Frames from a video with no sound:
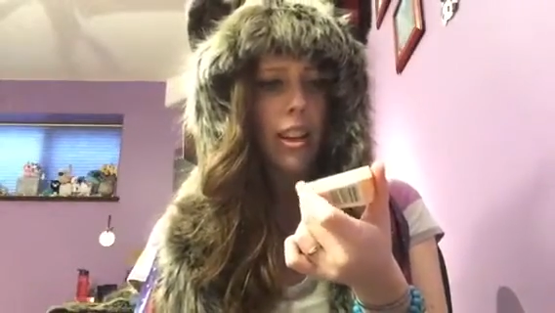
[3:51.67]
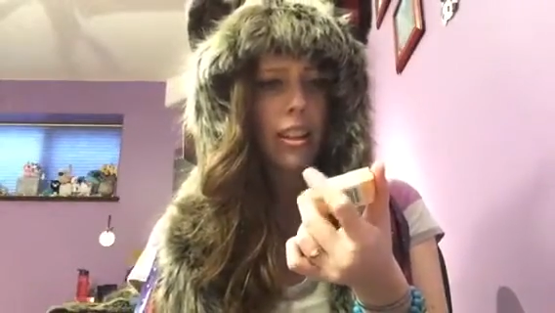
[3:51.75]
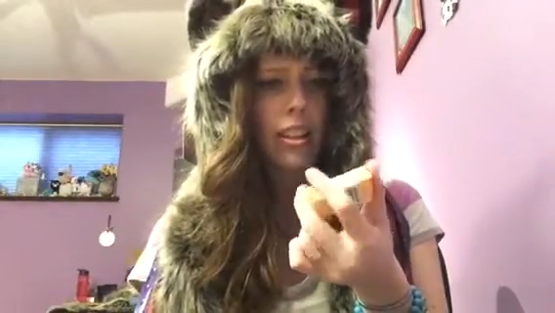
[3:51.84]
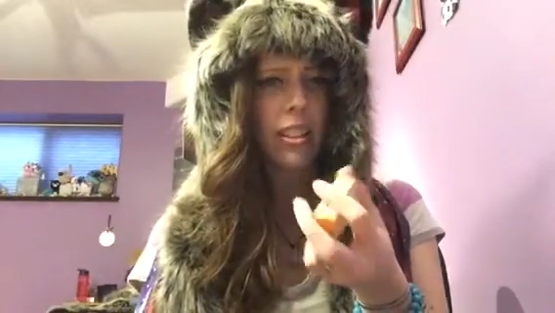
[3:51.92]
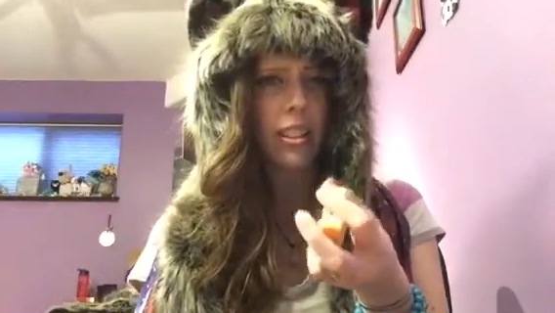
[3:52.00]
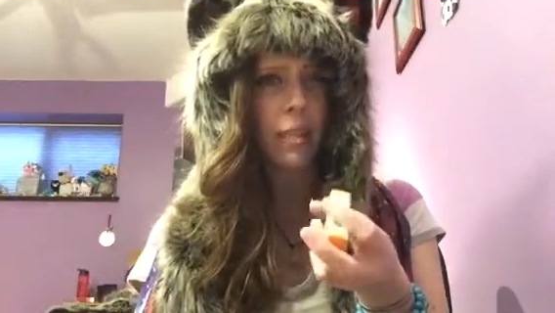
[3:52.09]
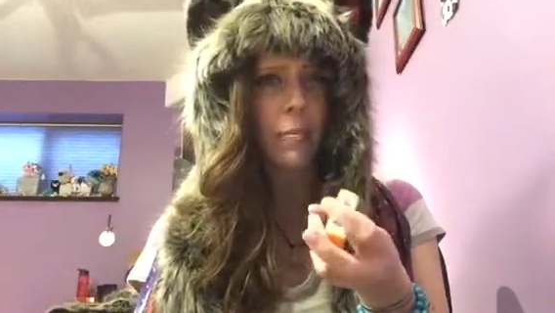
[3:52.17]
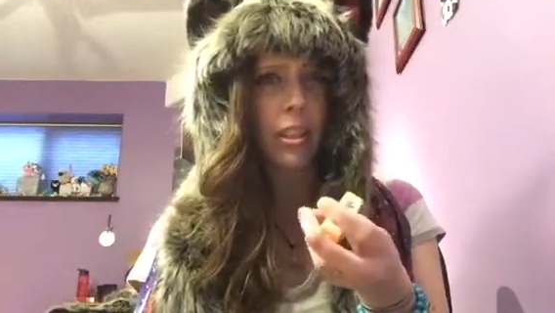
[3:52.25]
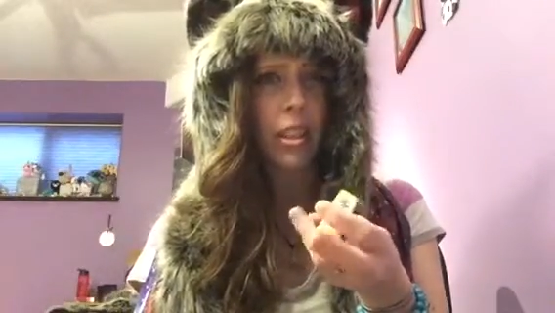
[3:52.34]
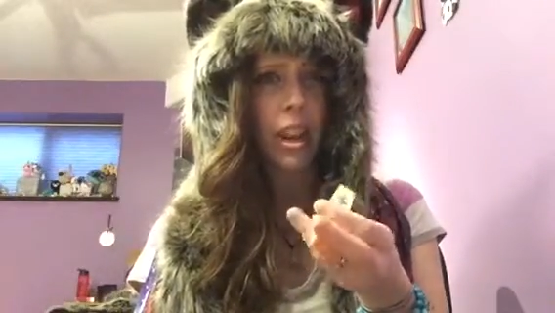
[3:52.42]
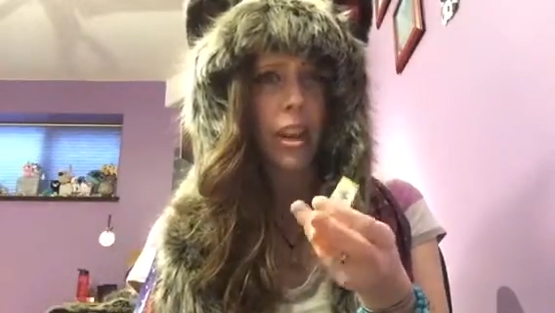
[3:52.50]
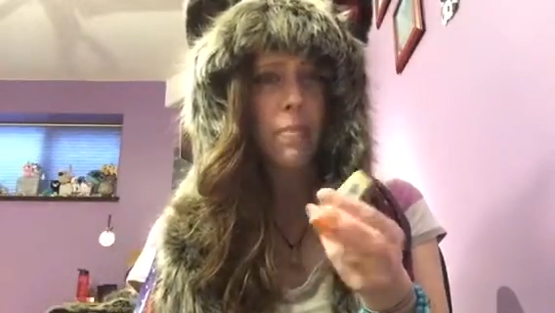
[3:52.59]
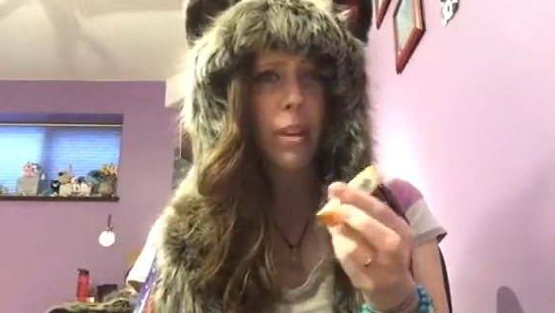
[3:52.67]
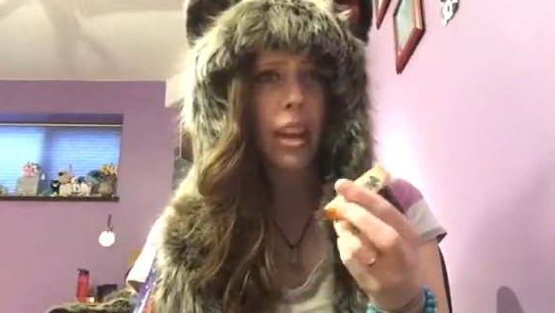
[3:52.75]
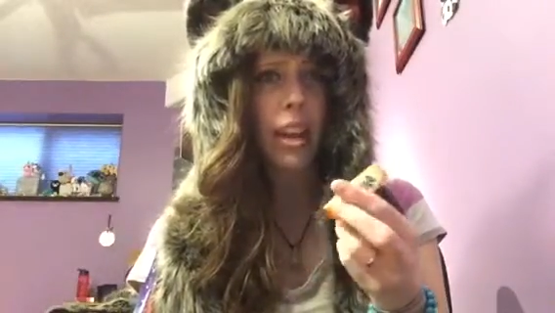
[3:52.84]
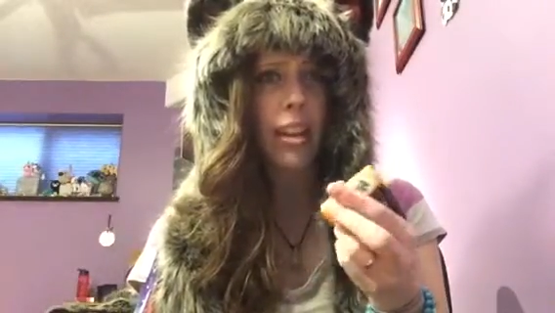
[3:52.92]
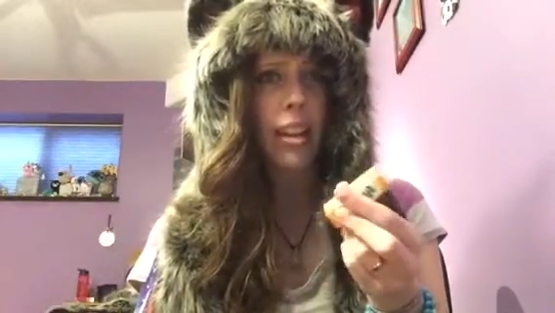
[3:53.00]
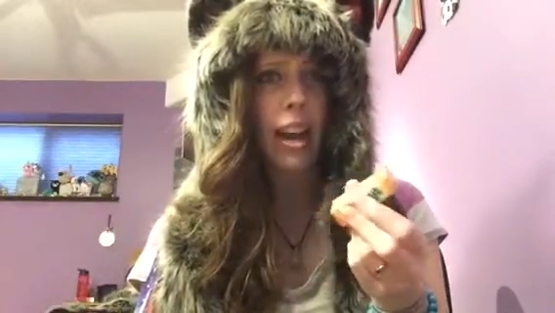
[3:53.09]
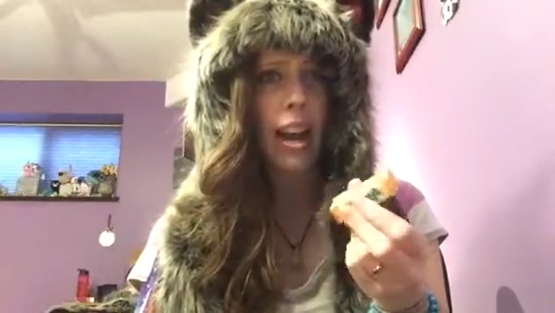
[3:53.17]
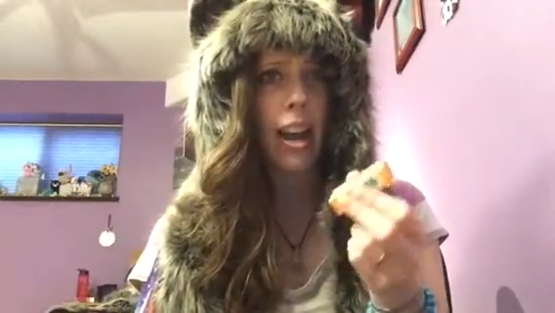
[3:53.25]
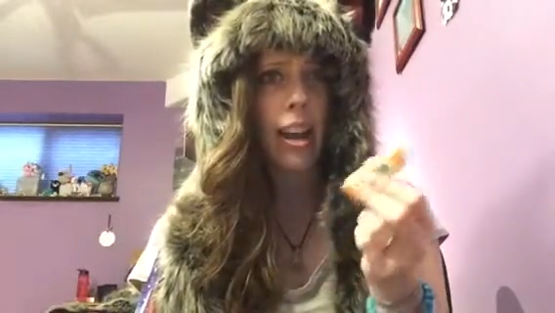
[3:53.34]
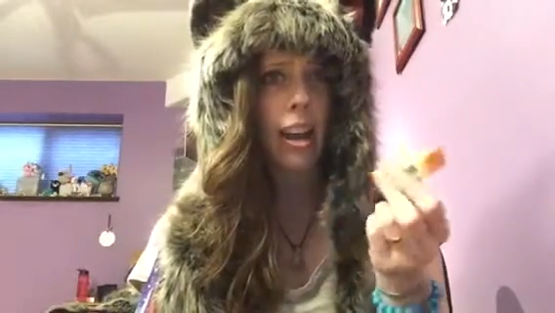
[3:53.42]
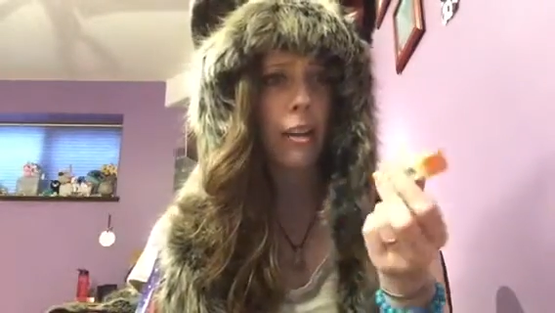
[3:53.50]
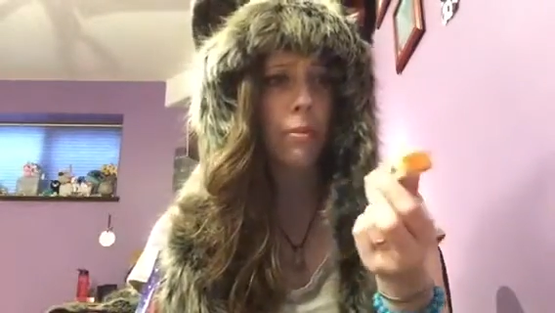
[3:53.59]
in lemon lime, and
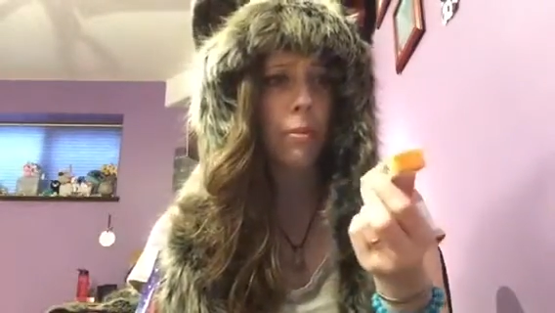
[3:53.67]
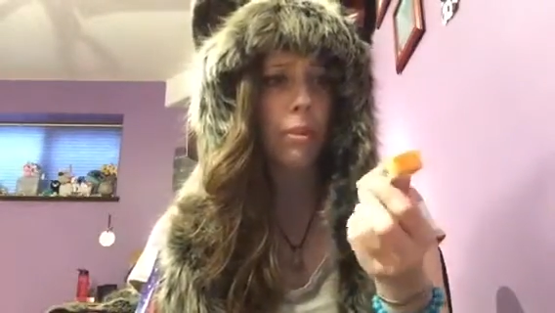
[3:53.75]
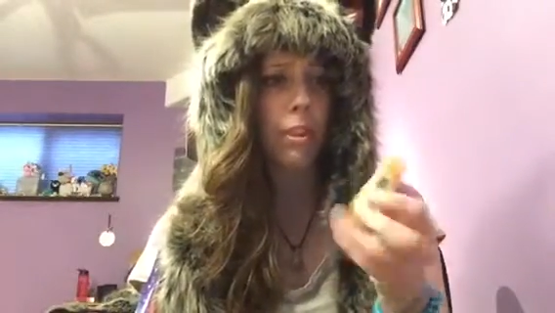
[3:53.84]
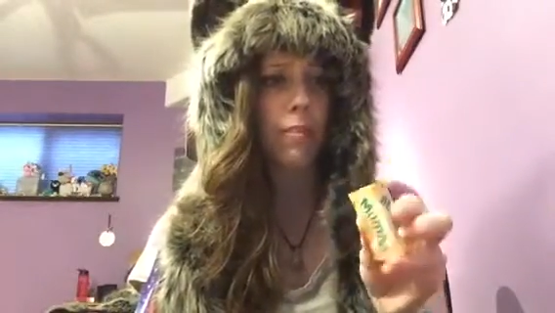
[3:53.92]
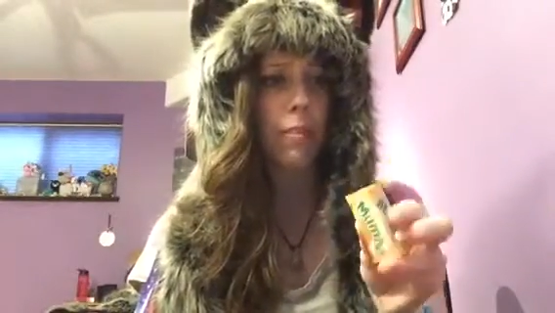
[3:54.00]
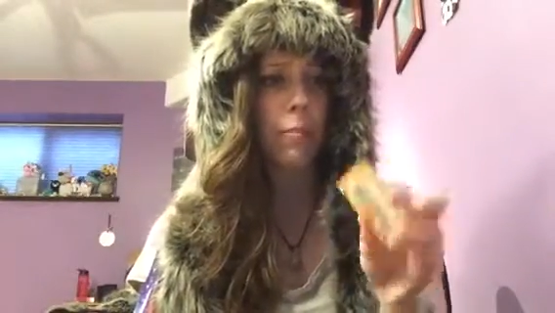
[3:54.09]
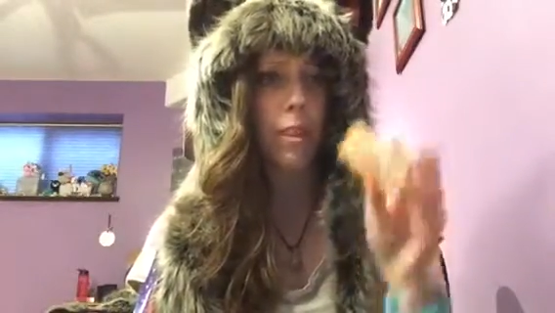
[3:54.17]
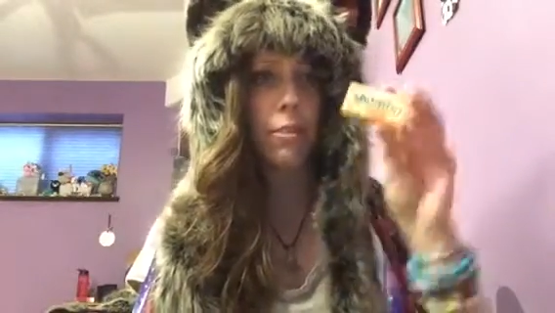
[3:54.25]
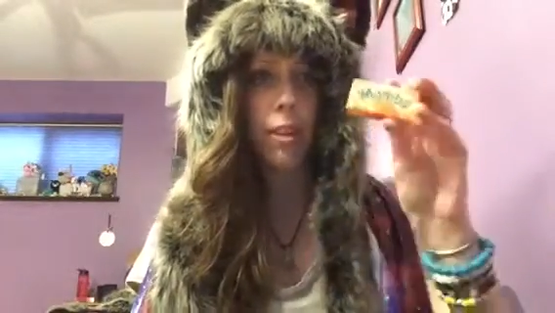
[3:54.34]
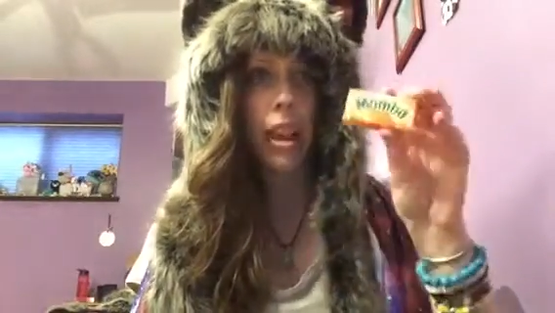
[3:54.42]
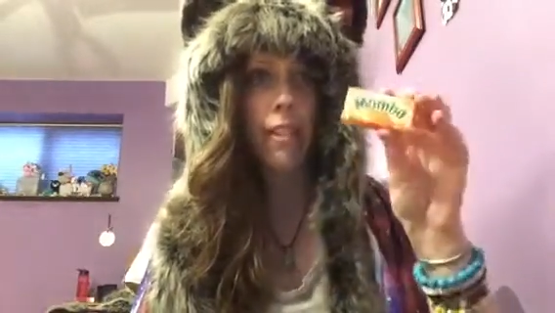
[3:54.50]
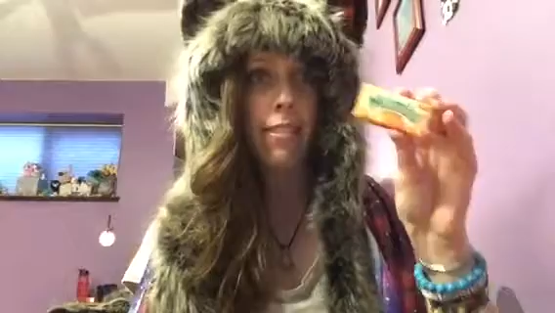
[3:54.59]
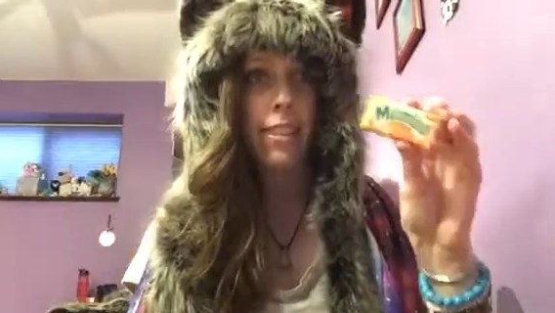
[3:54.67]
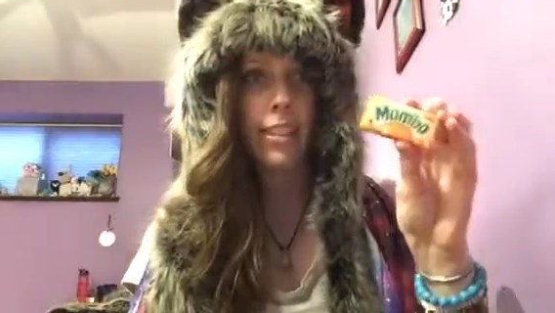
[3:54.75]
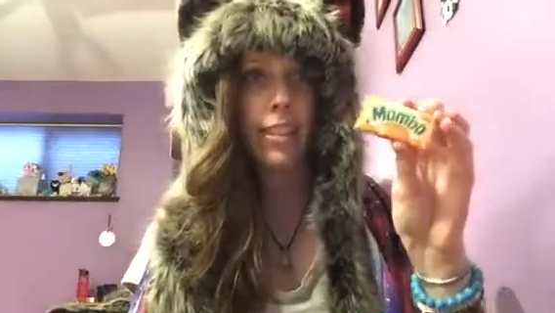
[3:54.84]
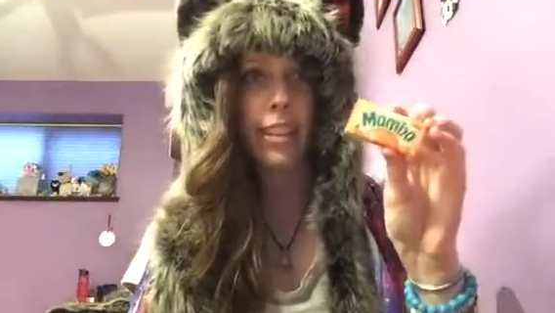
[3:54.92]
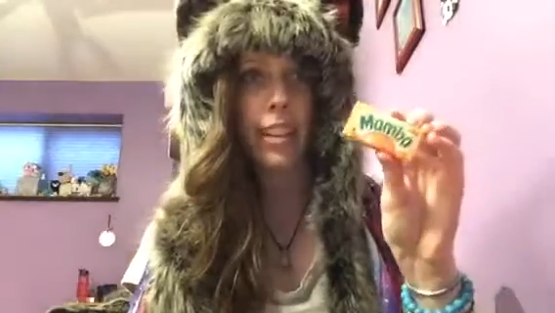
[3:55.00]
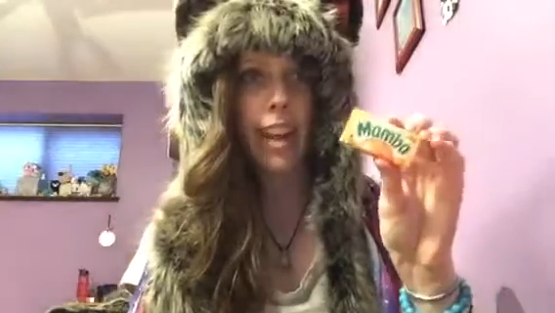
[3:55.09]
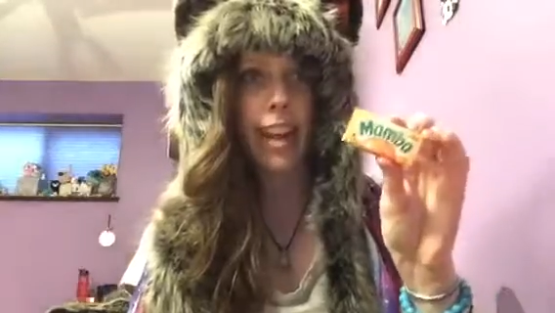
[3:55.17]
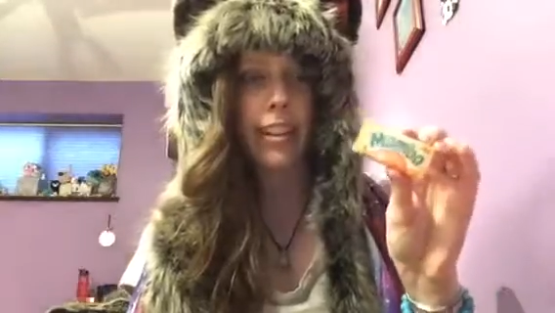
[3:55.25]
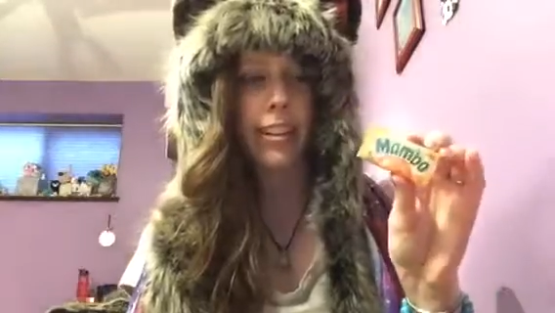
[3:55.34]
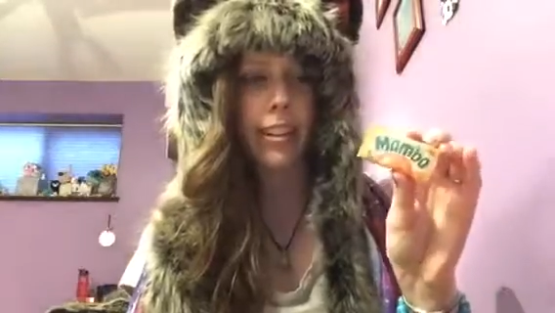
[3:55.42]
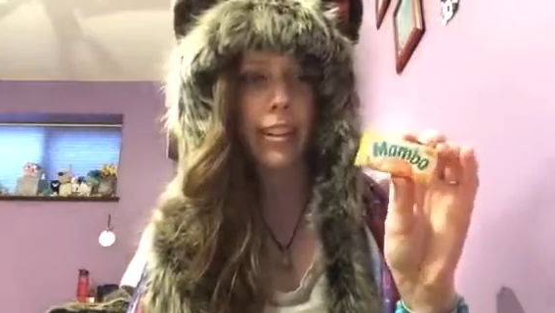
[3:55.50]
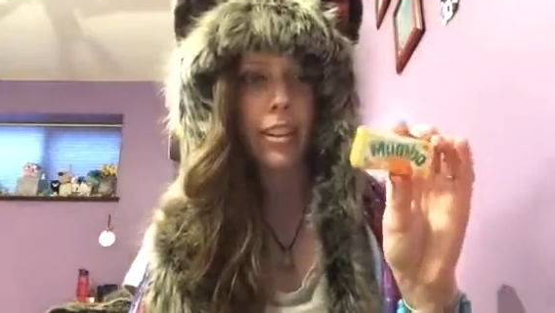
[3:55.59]
I absolutely love them. They don't have these here in
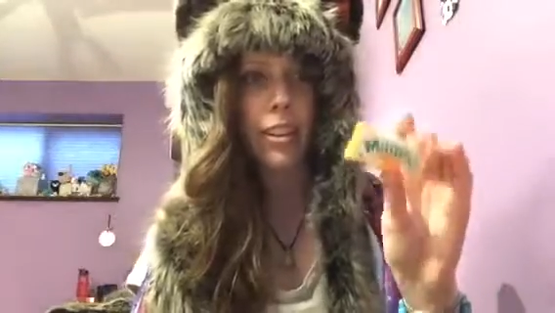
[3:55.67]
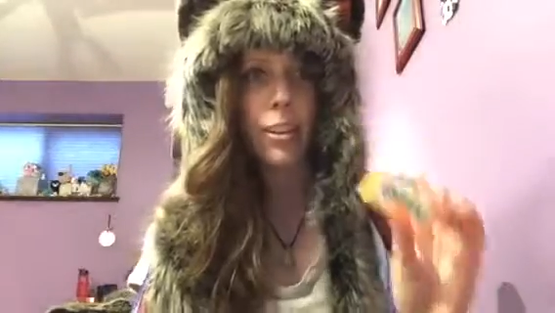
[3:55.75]
Canada.